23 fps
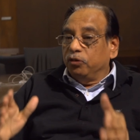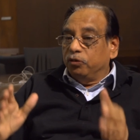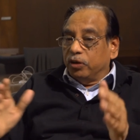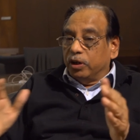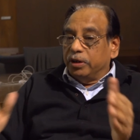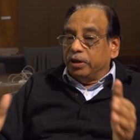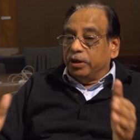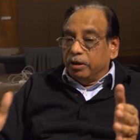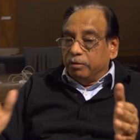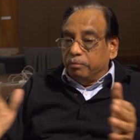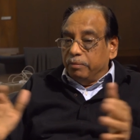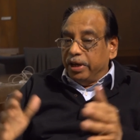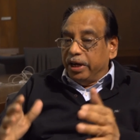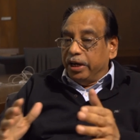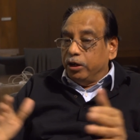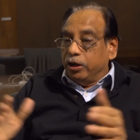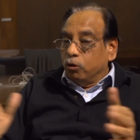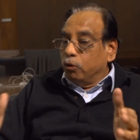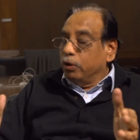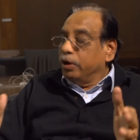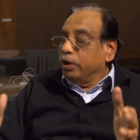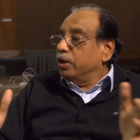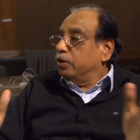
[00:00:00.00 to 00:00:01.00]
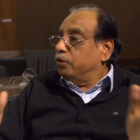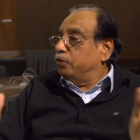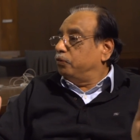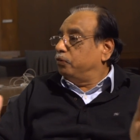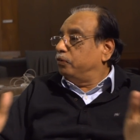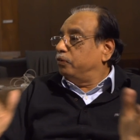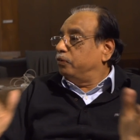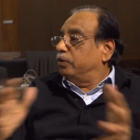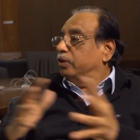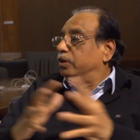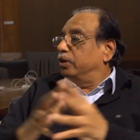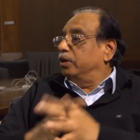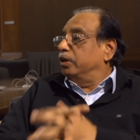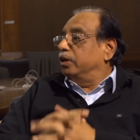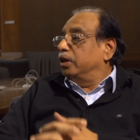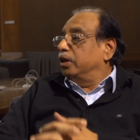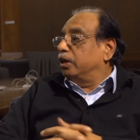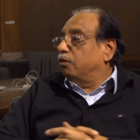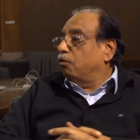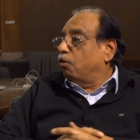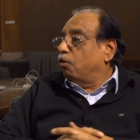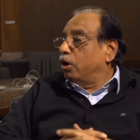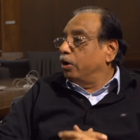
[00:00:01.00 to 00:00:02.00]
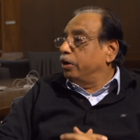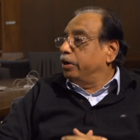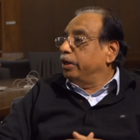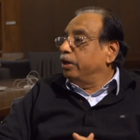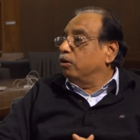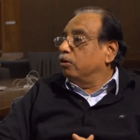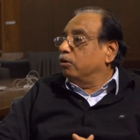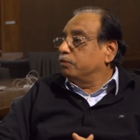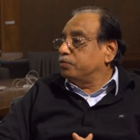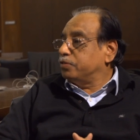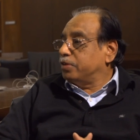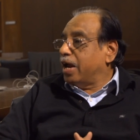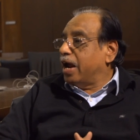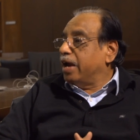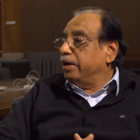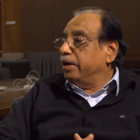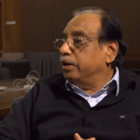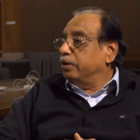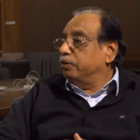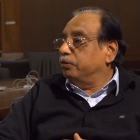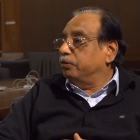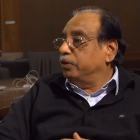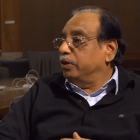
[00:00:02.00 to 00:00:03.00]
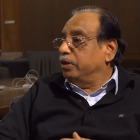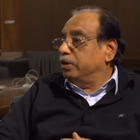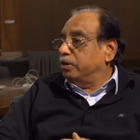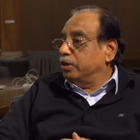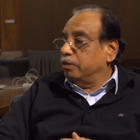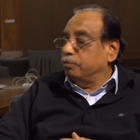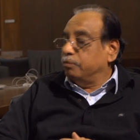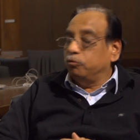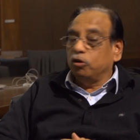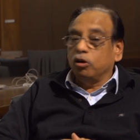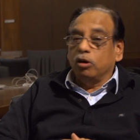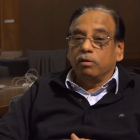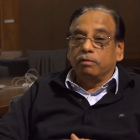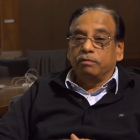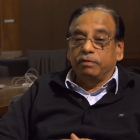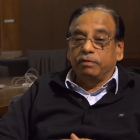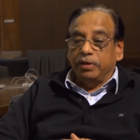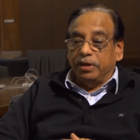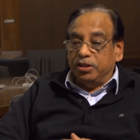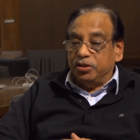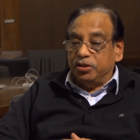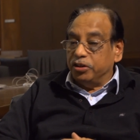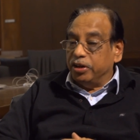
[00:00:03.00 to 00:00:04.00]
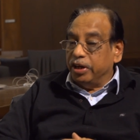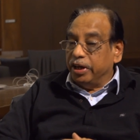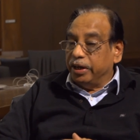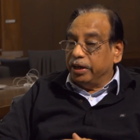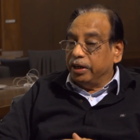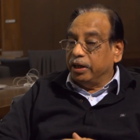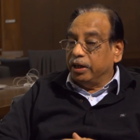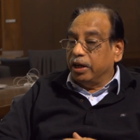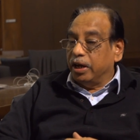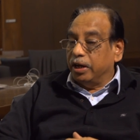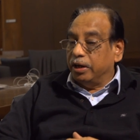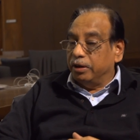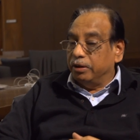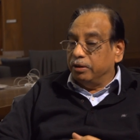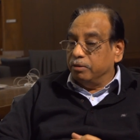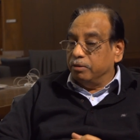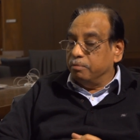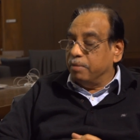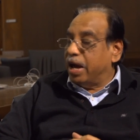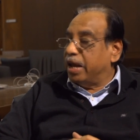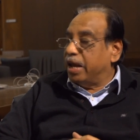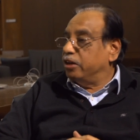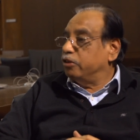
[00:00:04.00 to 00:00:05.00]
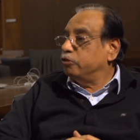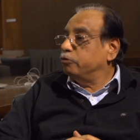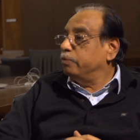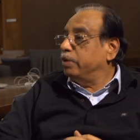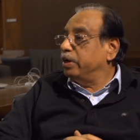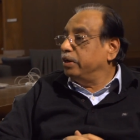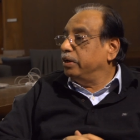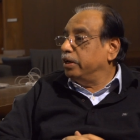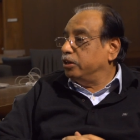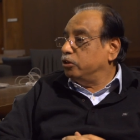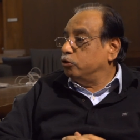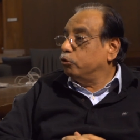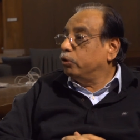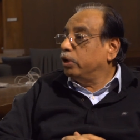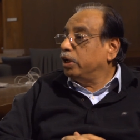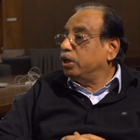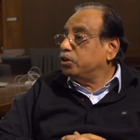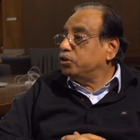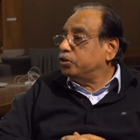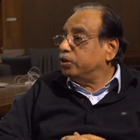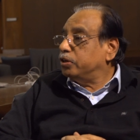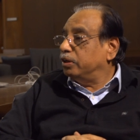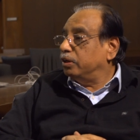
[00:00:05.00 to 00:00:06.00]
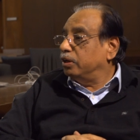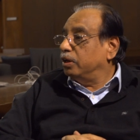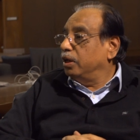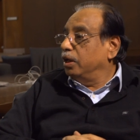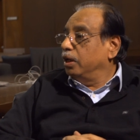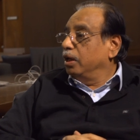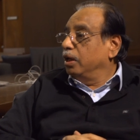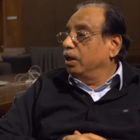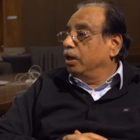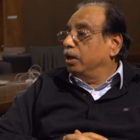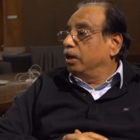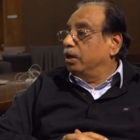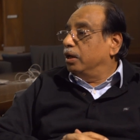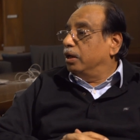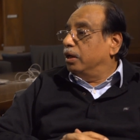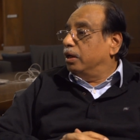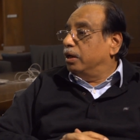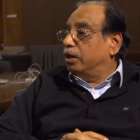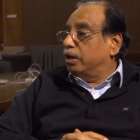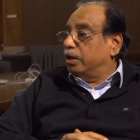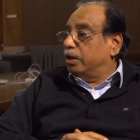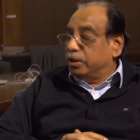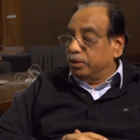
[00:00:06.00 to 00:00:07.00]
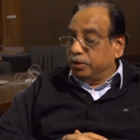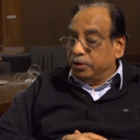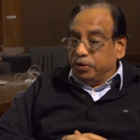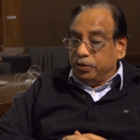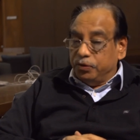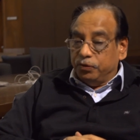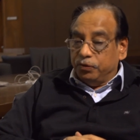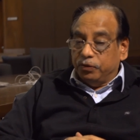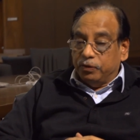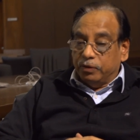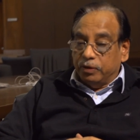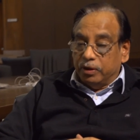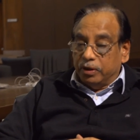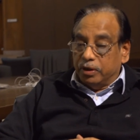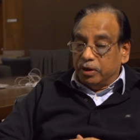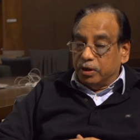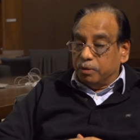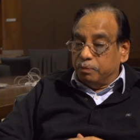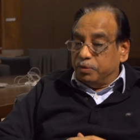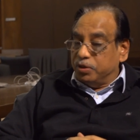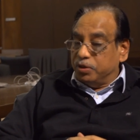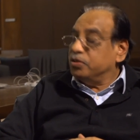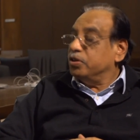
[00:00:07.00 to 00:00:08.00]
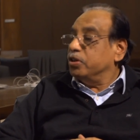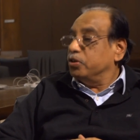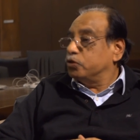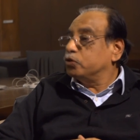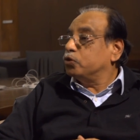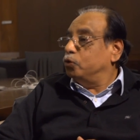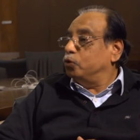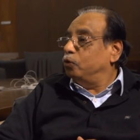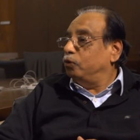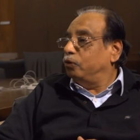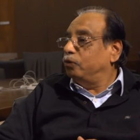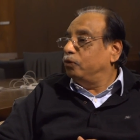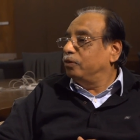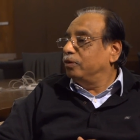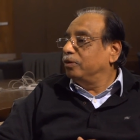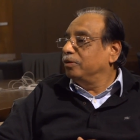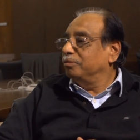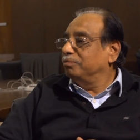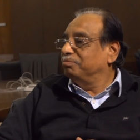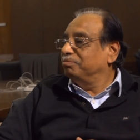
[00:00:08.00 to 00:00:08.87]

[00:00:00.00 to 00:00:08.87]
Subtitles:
certain meritorious quality of standards in terms of engineering and management education, these business schools.